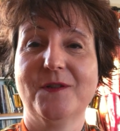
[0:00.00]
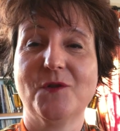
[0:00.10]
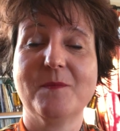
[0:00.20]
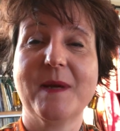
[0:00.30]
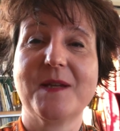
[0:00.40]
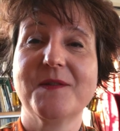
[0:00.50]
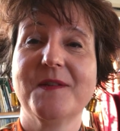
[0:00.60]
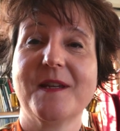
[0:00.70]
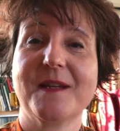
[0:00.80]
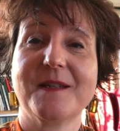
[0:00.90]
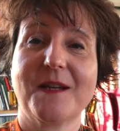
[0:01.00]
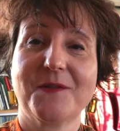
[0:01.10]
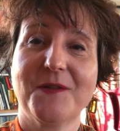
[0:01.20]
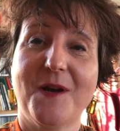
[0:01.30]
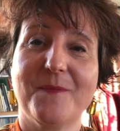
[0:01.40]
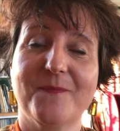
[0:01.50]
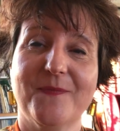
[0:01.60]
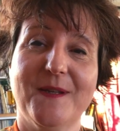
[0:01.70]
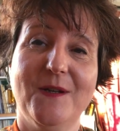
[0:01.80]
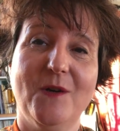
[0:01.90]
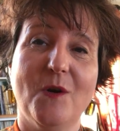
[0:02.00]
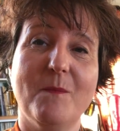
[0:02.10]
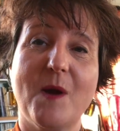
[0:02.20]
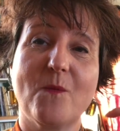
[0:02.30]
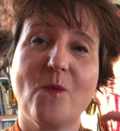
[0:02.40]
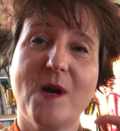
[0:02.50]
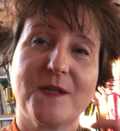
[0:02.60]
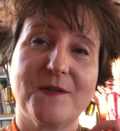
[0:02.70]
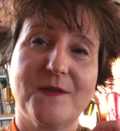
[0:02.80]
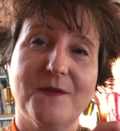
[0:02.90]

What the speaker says: you may see next time, on my white